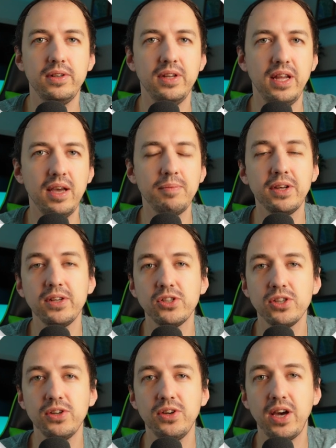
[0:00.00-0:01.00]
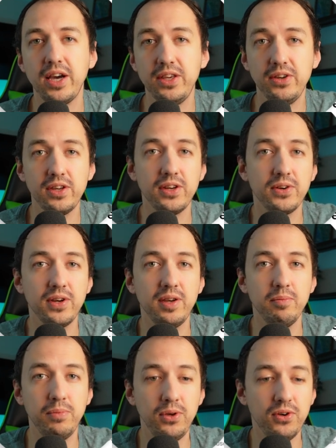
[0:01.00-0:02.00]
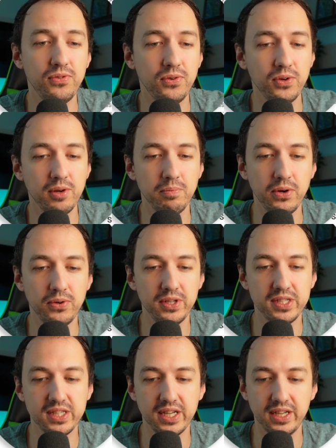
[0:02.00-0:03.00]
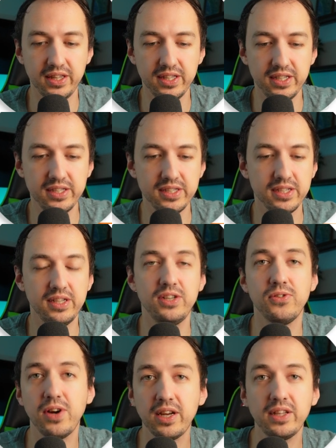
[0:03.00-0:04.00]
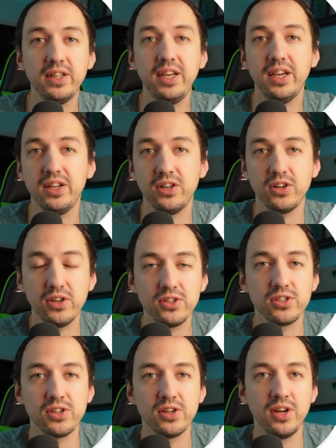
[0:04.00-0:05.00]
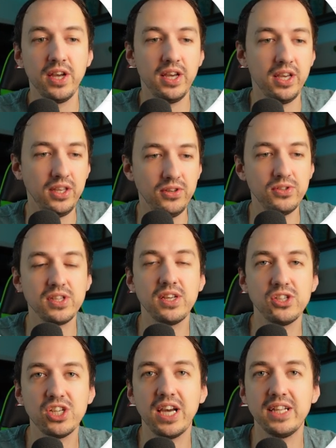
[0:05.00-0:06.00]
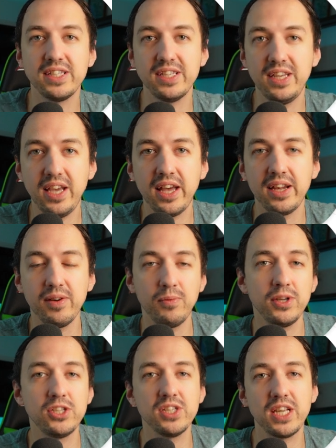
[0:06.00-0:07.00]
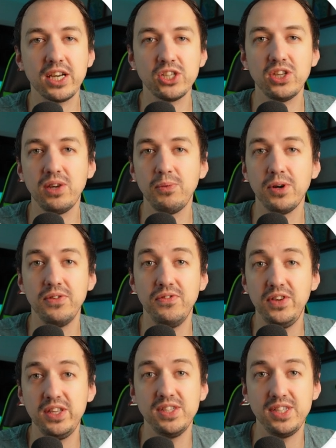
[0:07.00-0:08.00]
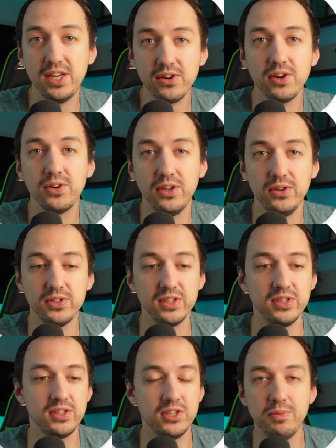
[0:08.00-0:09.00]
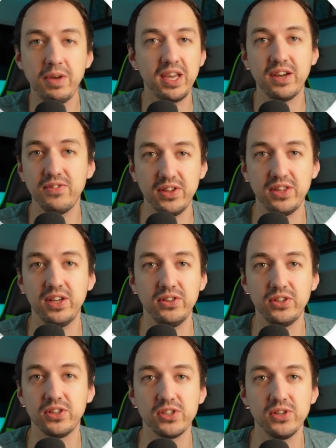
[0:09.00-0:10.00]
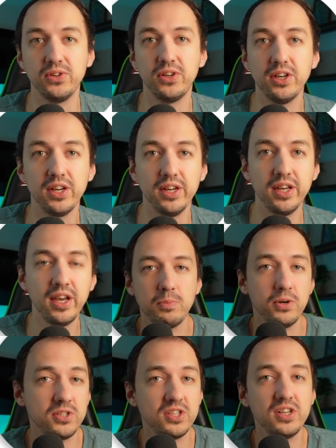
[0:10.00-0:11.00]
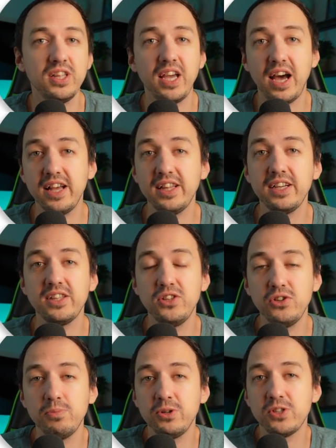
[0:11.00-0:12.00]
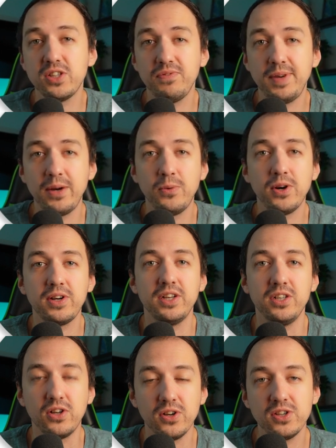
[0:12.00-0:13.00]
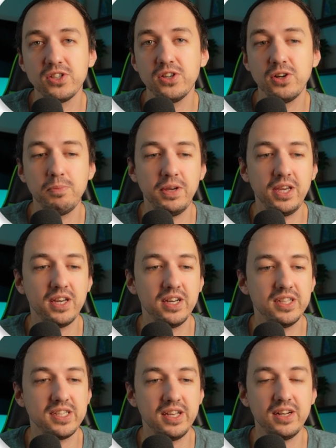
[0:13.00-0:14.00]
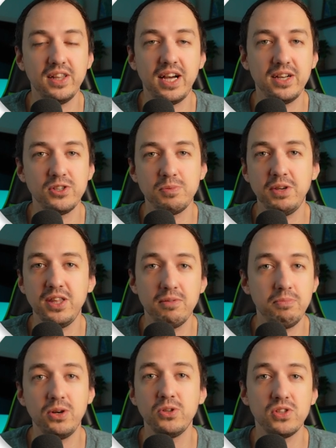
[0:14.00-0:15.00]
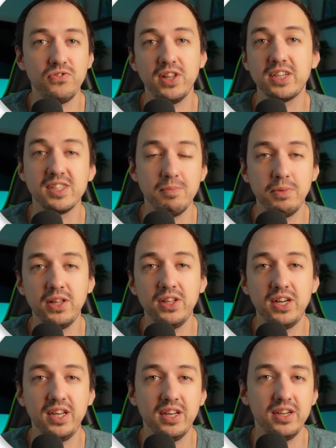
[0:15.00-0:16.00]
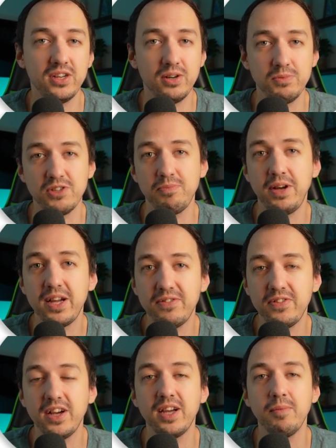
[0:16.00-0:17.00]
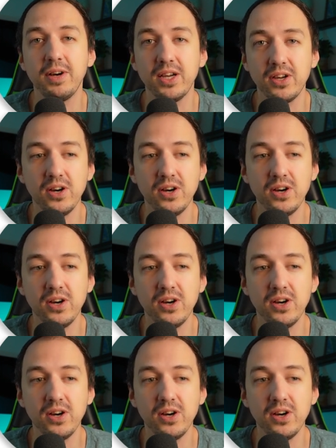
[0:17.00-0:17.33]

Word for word: Today I'm going to show you how you can create beautiful components like this directly in Cursor using ShadCN, which is actually what V zero uses to make everything look so good. Personally, I like to do most of my work in Cursor because it allows me the most flexibility in terms of modifying my